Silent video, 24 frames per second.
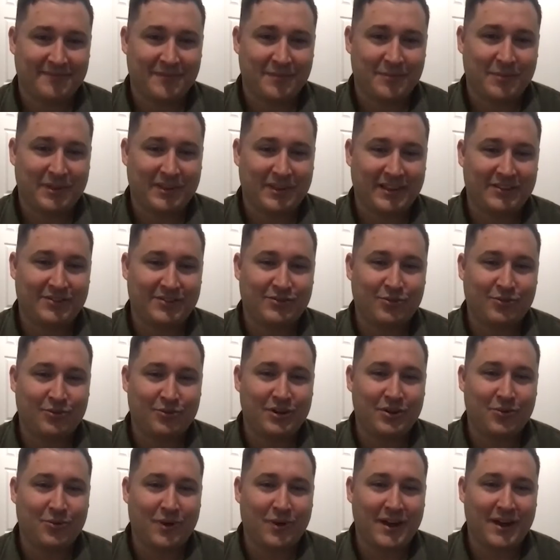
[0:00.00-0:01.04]
But let's do it
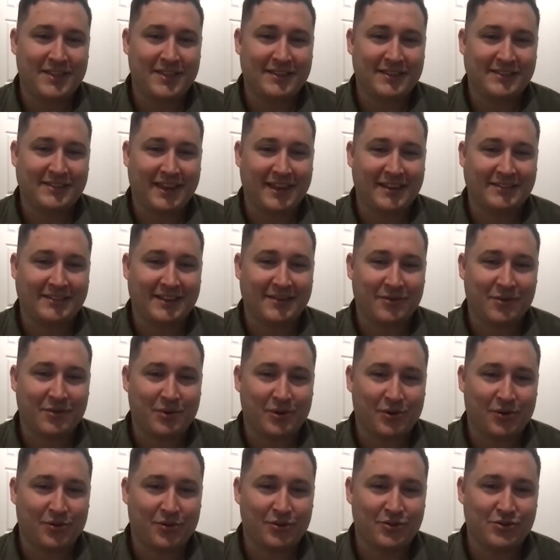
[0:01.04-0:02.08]
in a way that takes
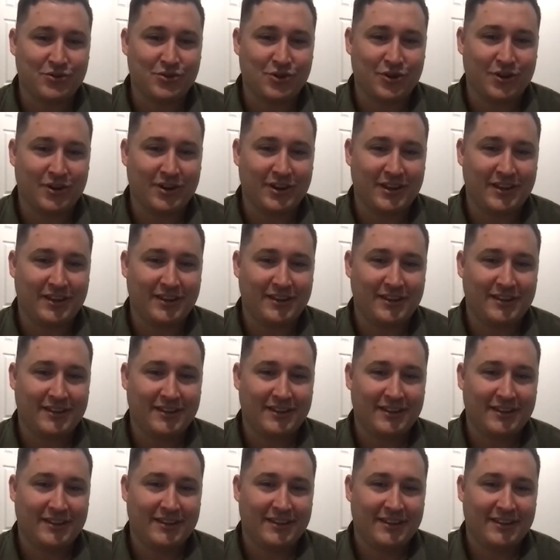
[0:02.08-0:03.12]
everyone on the journey
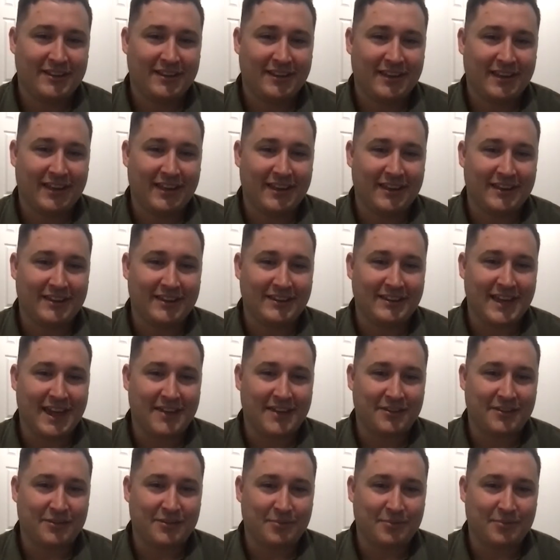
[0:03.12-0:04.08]
and gathers